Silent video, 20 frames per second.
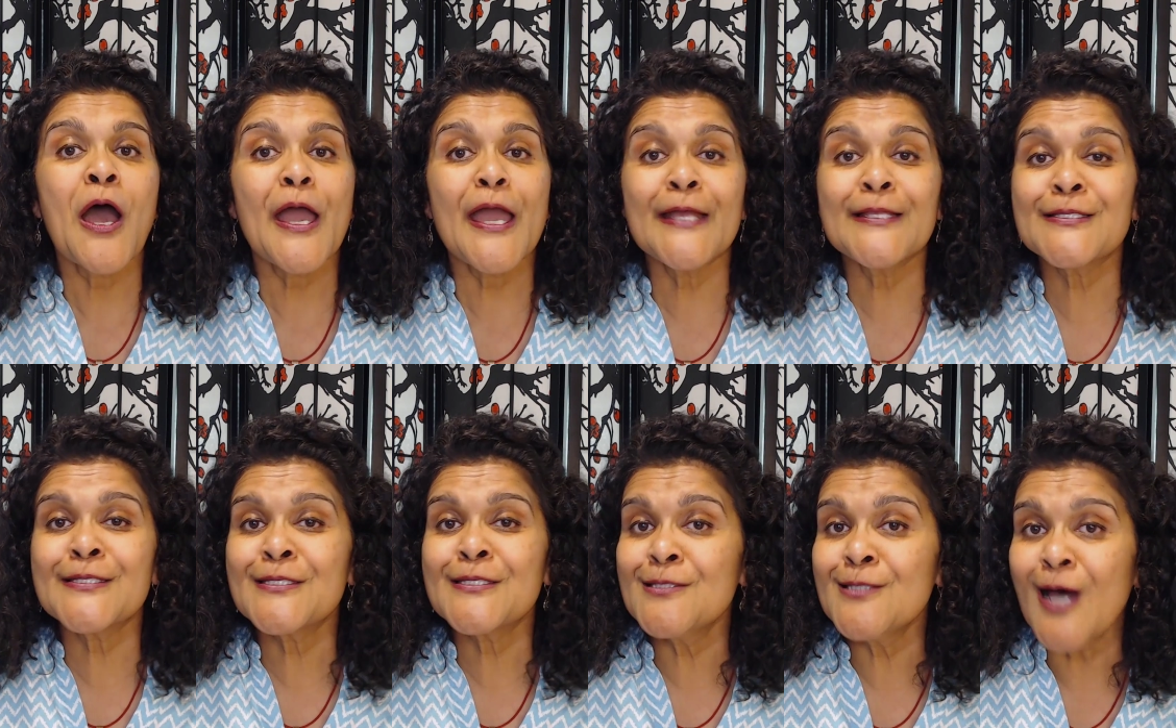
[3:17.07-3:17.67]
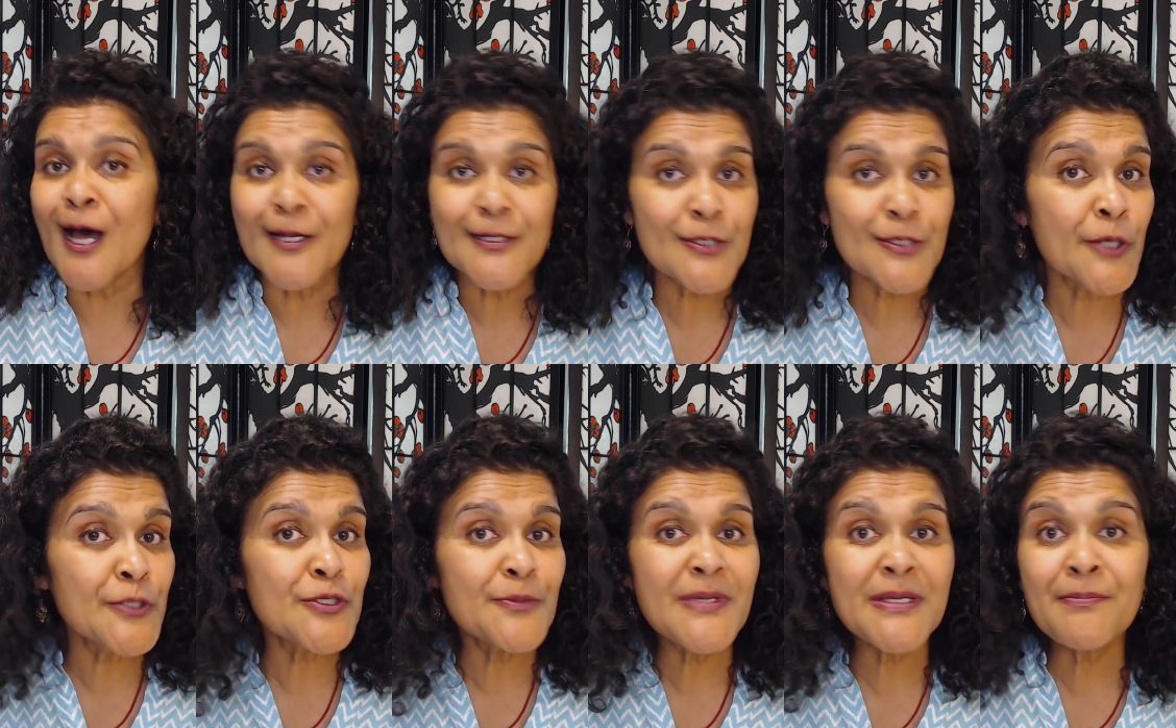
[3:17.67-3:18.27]
It's not
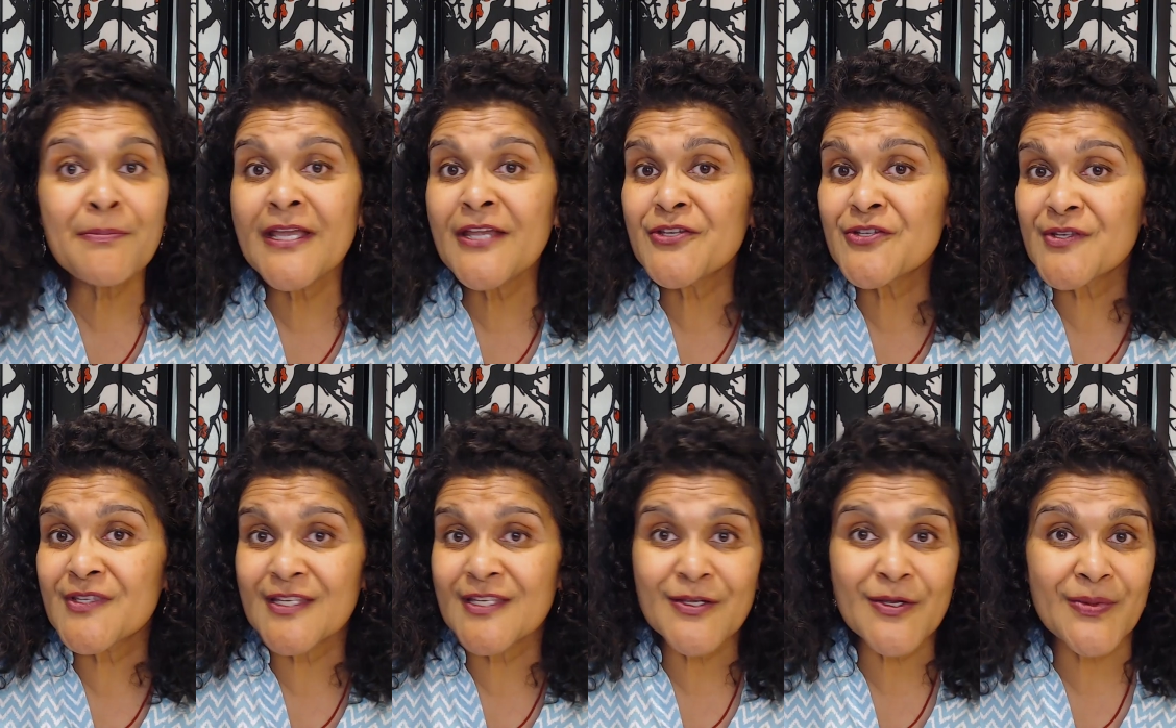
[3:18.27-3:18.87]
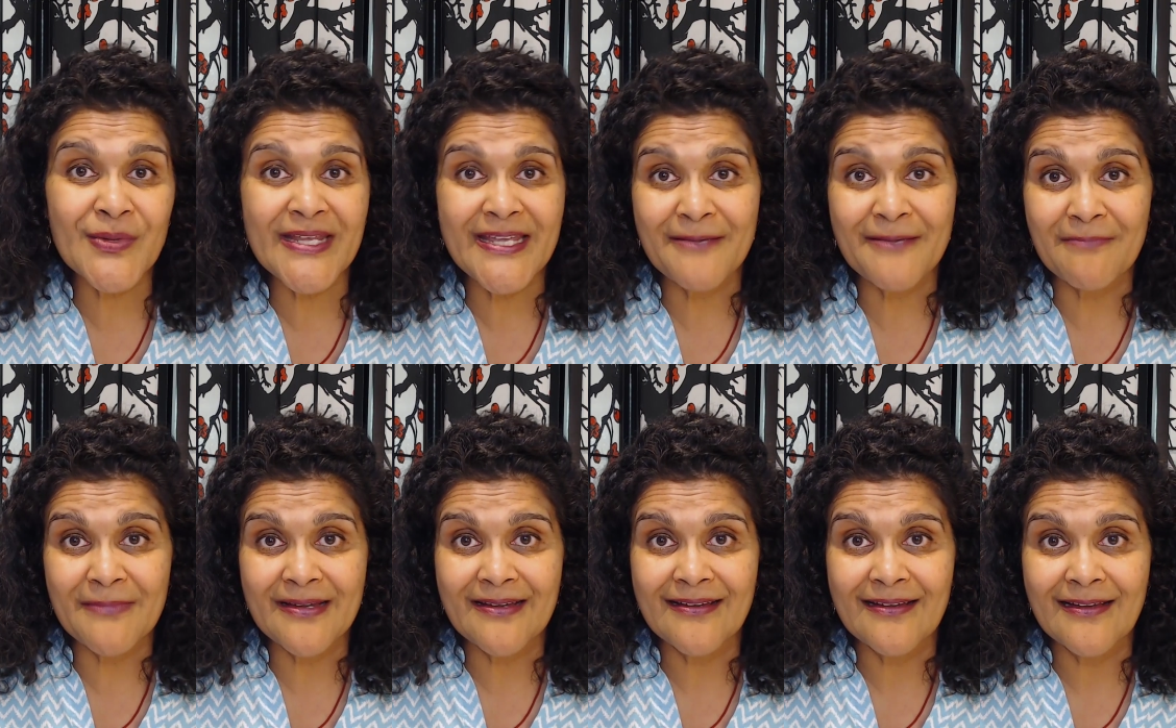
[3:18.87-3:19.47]
going to be peaches and
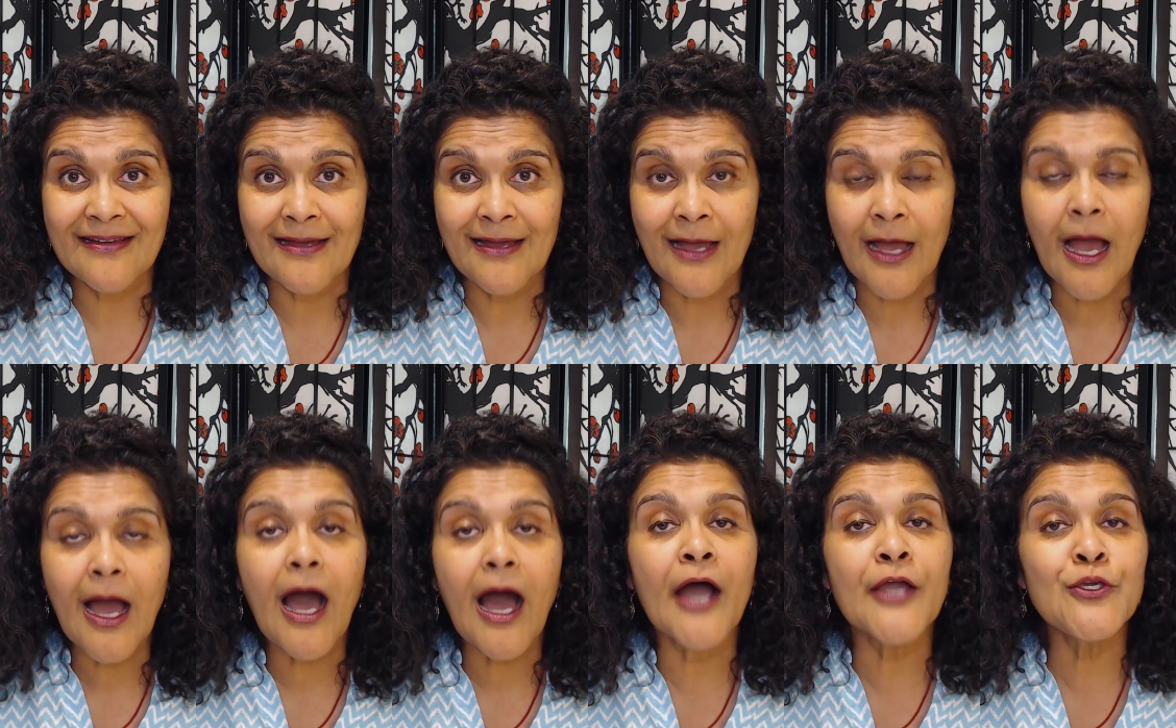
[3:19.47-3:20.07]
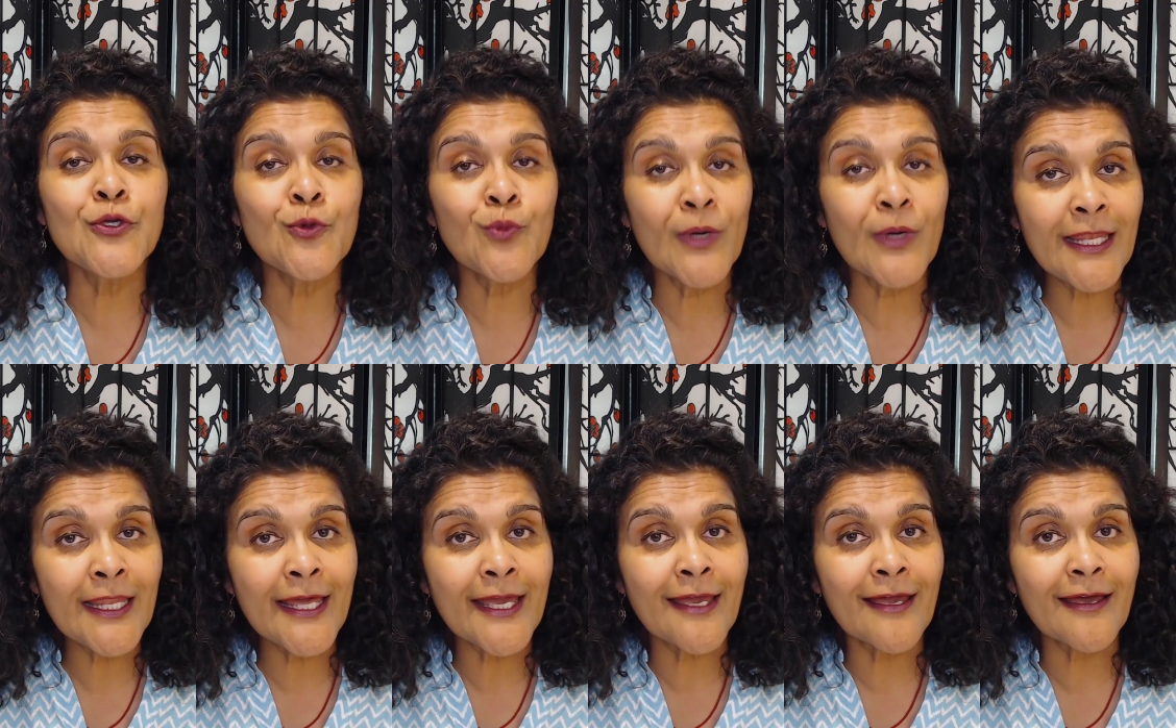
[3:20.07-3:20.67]
cream. Are you
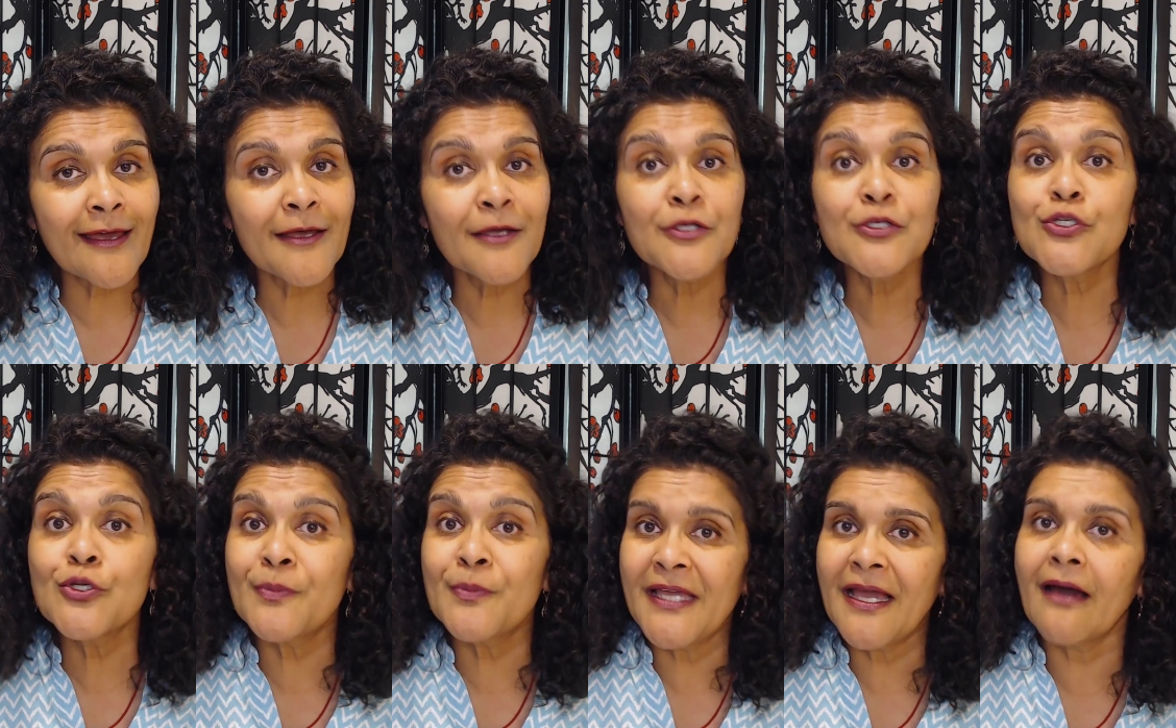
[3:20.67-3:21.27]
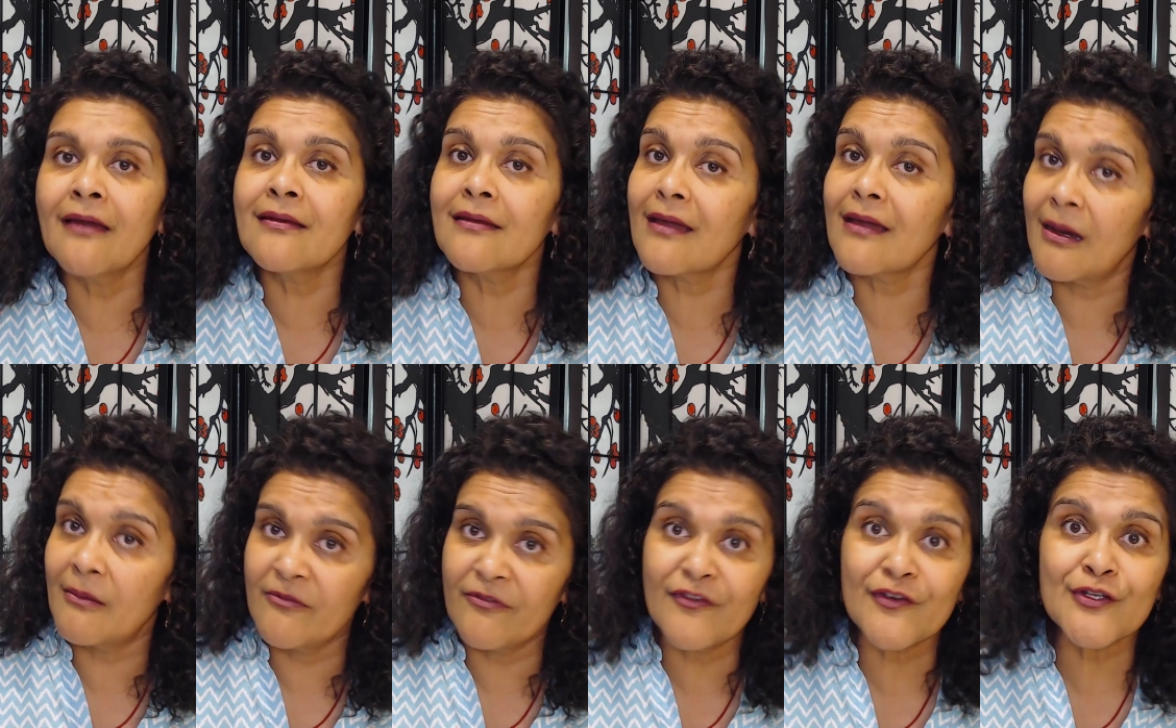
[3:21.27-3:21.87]
willing to be
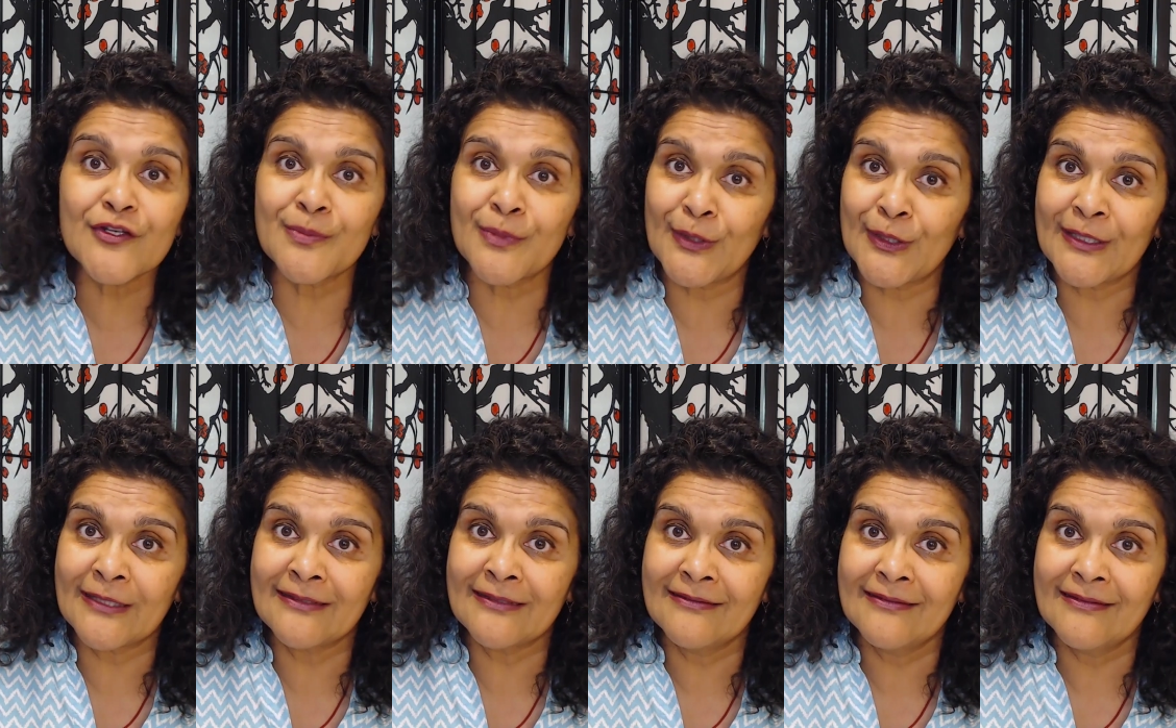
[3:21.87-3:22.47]
uncomfortable?